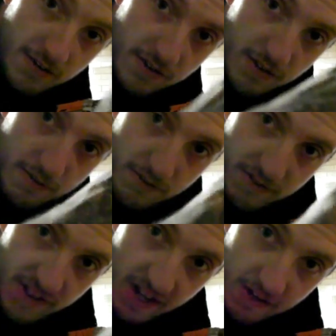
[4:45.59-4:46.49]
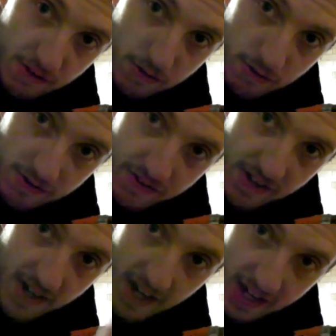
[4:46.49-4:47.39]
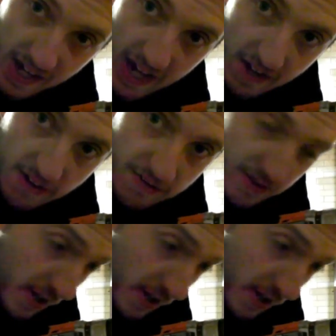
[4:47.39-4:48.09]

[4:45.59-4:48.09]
is that you just start twisting and count